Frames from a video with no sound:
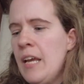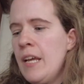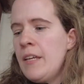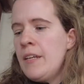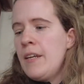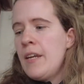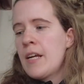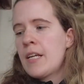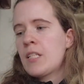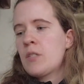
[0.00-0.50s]

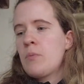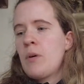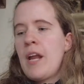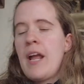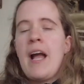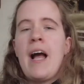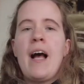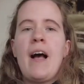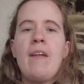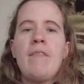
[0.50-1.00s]
Next one I
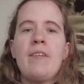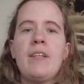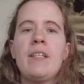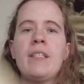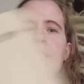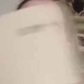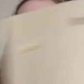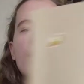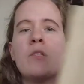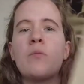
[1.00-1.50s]
have
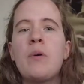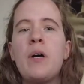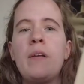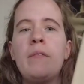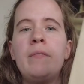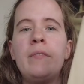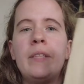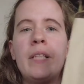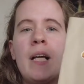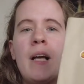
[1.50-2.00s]
is this one.
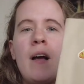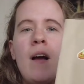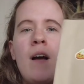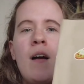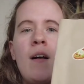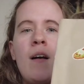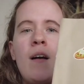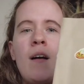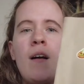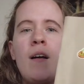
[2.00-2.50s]

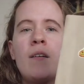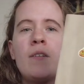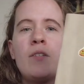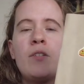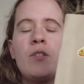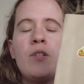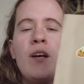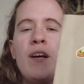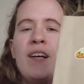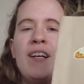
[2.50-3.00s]

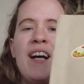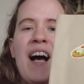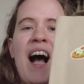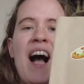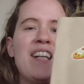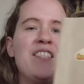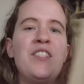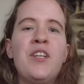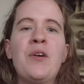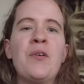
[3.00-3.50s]

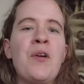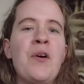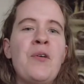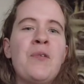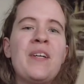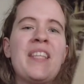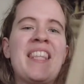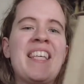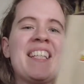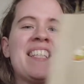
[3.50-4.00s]
I don't know
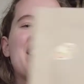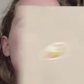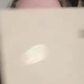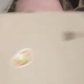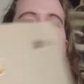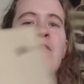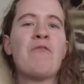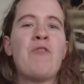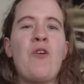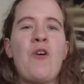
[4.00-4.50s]
what this
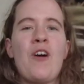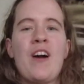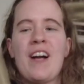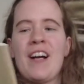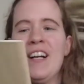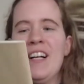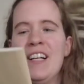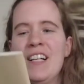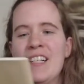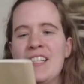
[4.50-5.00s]
is
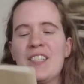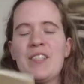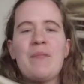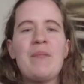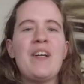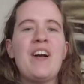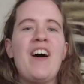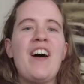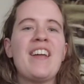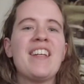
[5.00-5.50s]
for. To
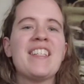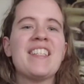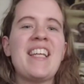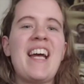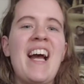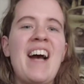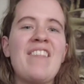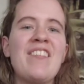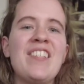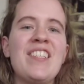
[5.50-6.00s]
be honest, I
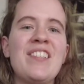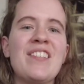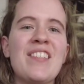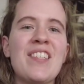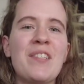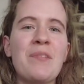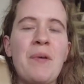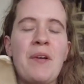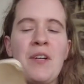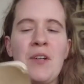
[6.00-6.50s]
haven't used
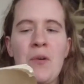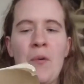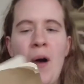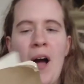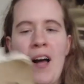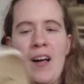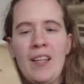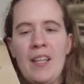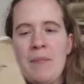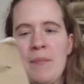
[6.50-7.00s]
this one in a
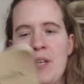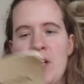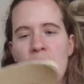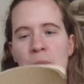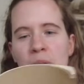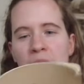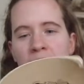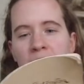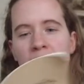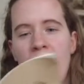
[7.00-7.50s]
while. Let me
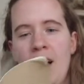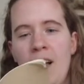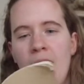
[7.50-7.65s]
open it.